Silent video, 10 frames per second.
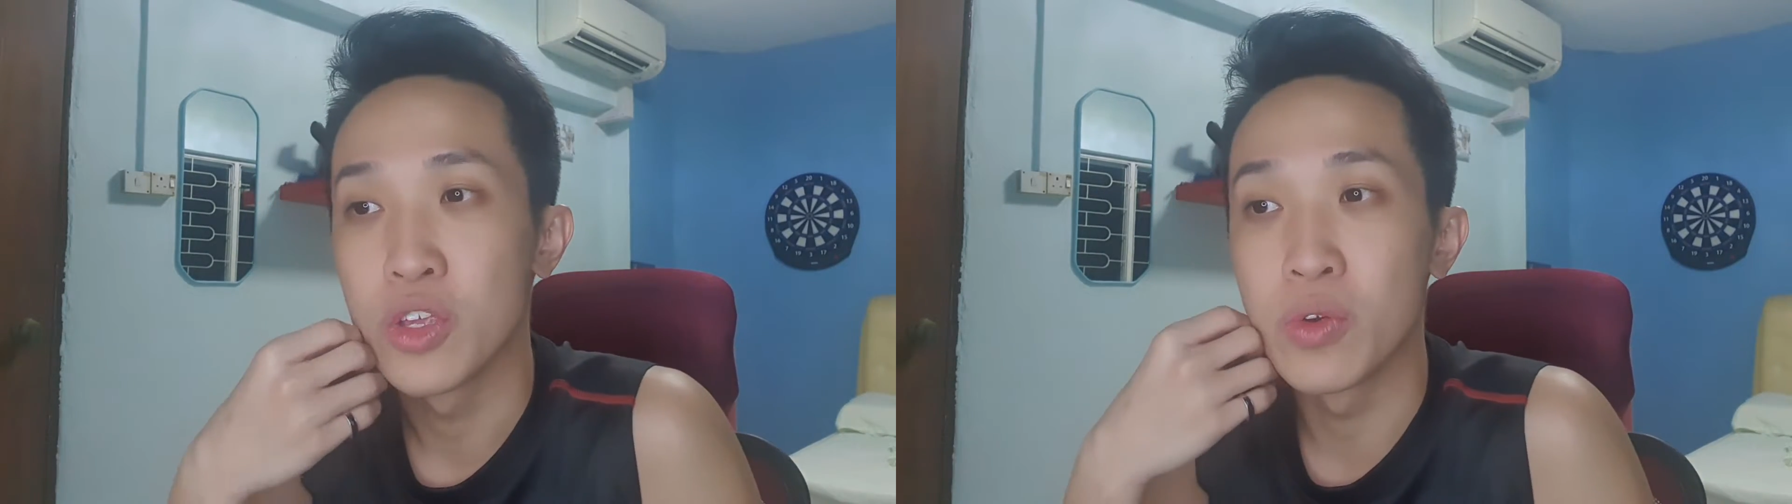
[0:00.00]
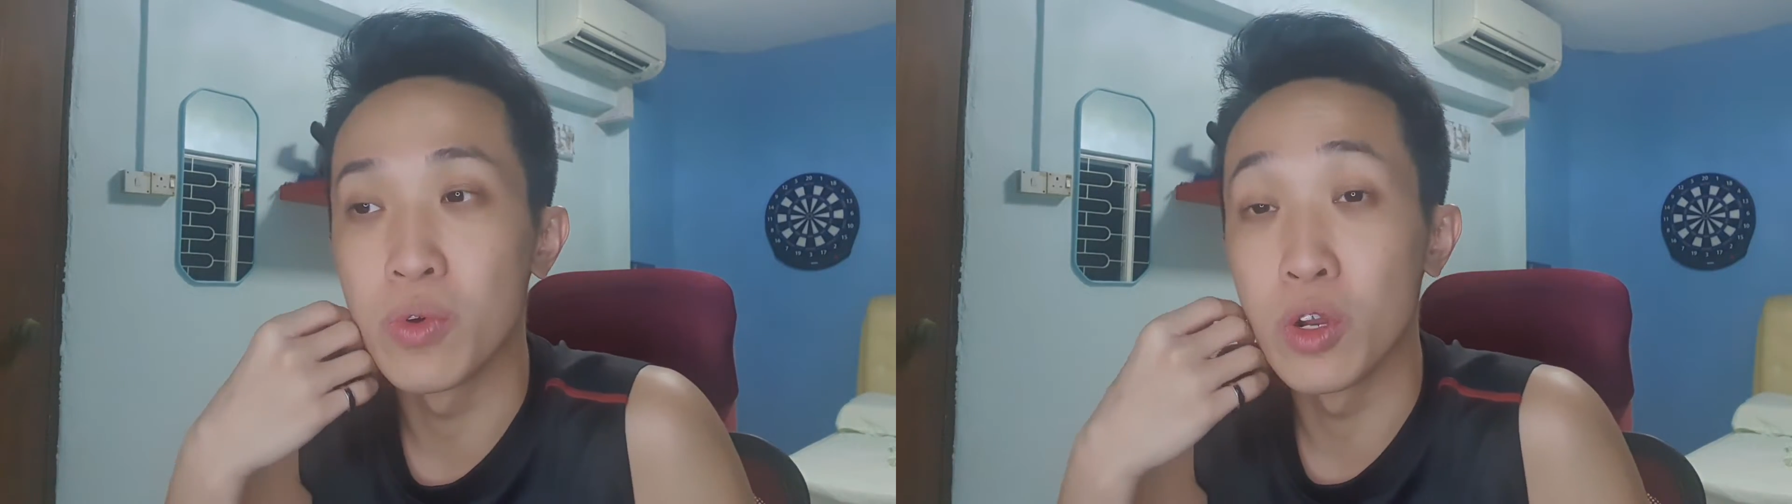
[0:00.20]

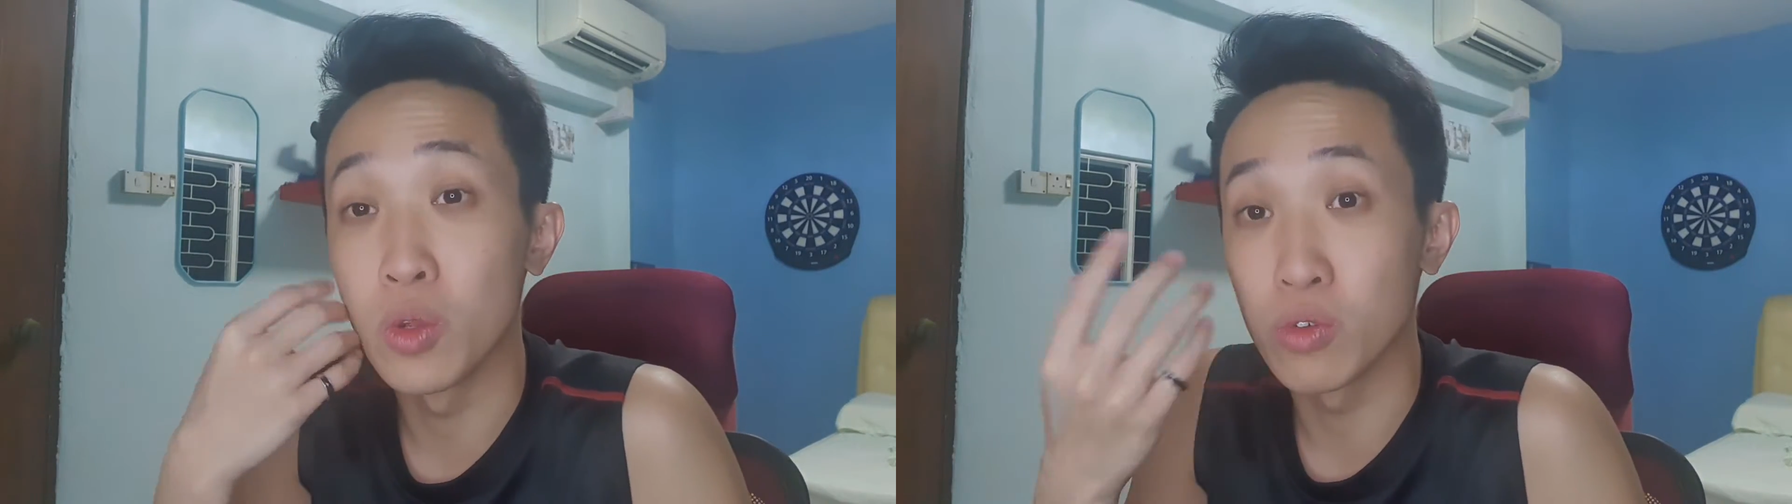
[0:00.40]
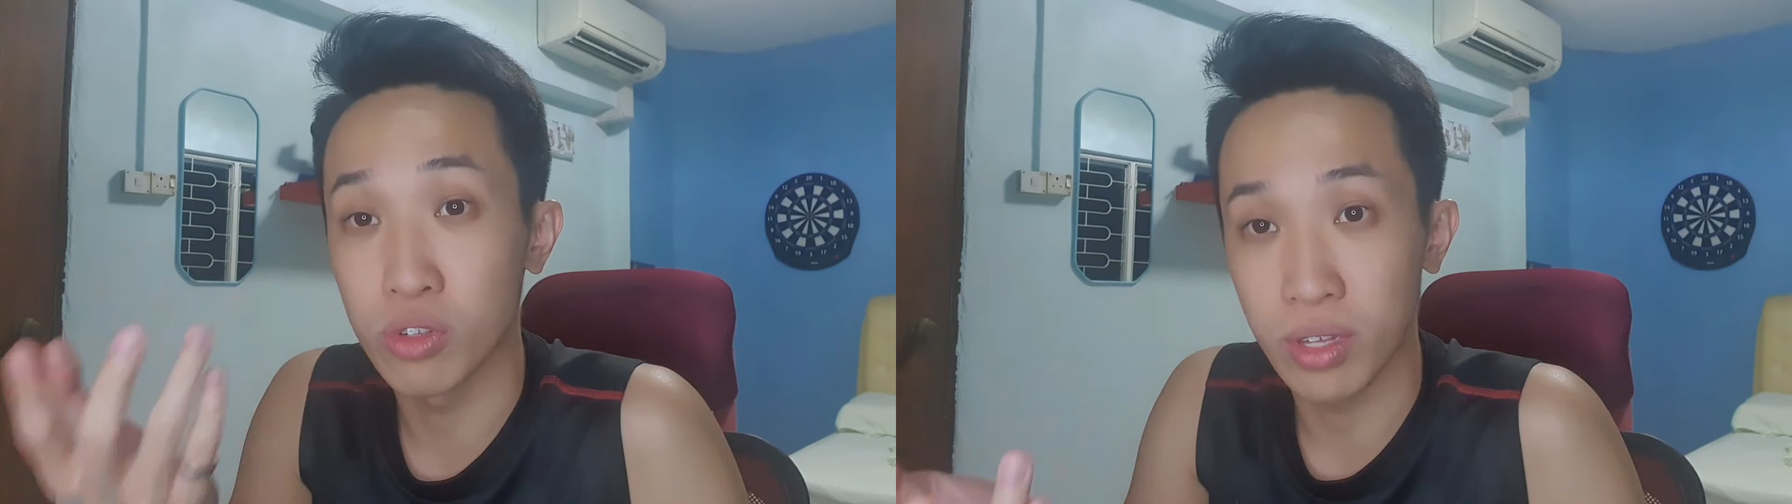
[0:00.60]
you will
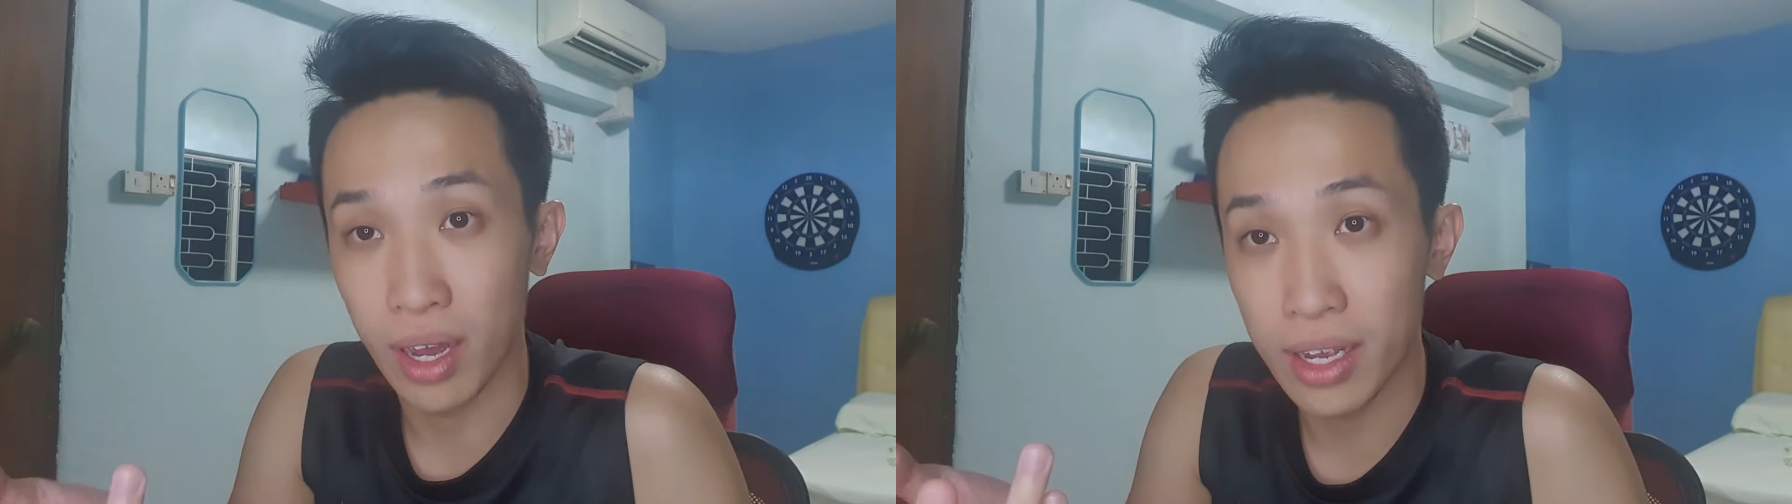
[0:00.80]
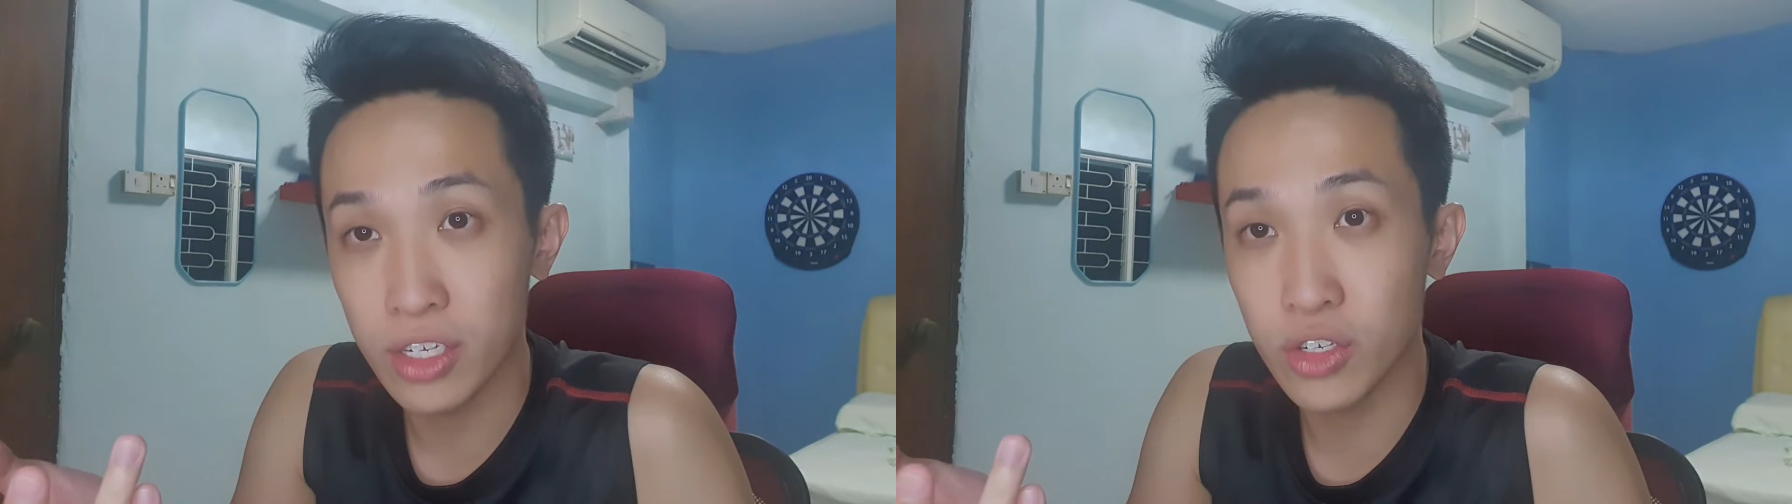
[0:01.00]
lose
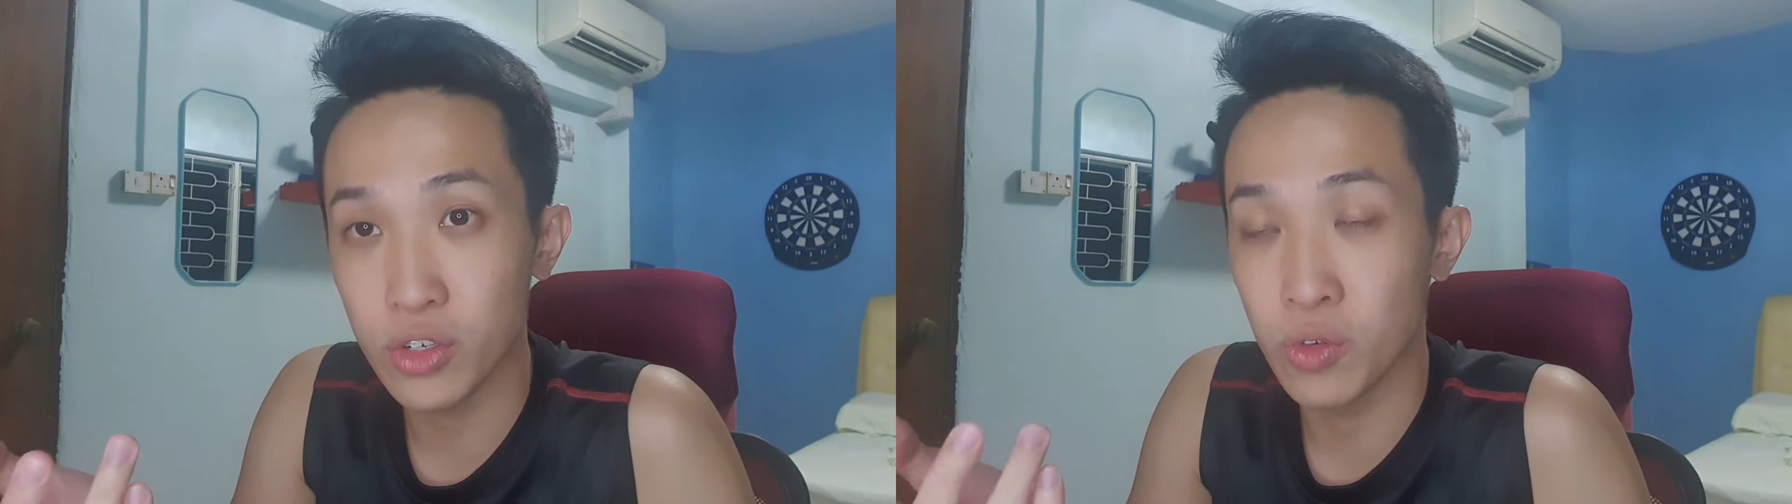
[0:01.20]
touch,